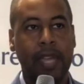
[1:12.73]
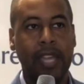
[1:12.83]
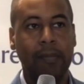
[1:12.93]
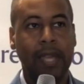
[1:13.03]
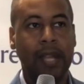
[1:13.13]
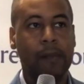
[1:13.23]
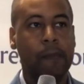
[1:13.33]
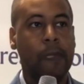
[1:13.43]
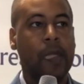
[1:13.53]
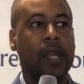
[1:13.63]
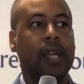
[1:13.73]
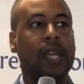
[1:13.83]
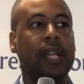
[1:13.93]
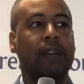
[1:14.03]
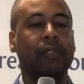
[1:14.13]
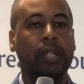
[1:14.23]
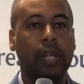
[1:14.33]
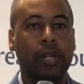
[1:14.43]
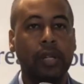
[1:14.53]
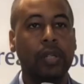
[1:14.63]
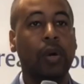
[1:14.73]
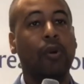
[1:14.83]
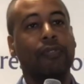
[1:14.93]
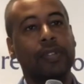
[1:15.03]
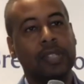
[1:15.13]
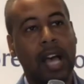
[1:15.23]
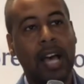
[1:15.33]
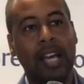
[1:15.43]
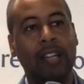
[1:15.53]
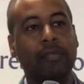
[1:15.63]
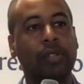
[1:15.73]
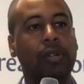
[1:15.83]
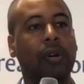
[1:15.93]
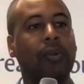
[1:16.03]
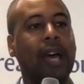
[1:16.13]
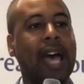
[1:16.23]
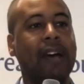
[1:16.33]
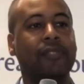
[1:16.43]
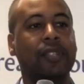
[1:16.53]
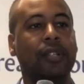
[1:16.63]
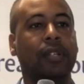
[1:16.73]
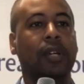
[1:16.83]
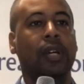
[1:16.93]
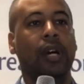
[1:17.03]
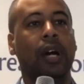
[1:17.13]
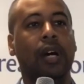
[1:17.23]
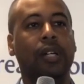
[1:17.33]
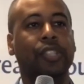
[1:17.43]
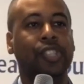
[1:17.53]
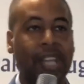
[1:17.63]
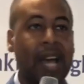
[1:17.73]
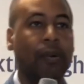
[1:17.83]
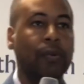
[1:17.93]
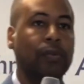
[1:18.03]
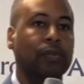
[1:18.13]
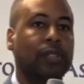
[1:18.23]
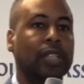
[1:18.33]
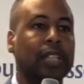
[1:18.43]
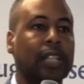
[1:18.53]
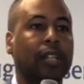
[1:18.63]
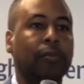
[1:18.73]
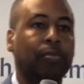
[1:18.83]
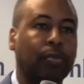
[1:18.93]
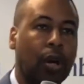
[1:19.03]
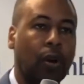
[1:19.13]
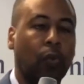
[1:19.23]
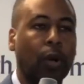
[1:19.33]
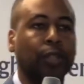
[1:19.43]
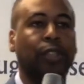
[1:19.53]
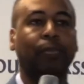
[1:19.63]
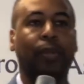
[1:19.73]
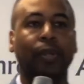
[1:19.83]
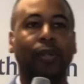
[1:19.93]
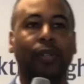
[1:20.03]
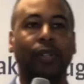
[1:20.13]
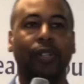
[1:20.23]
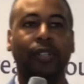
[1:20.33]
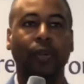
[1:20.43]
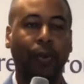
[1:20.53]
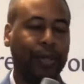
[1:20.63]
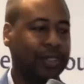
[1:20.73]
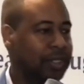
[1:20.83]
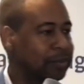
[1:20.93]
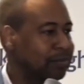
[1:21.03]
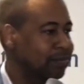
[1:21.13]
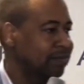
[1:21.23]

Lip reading: Amen. And I've learned over time, you don't have to shout to get a worshiper to worship.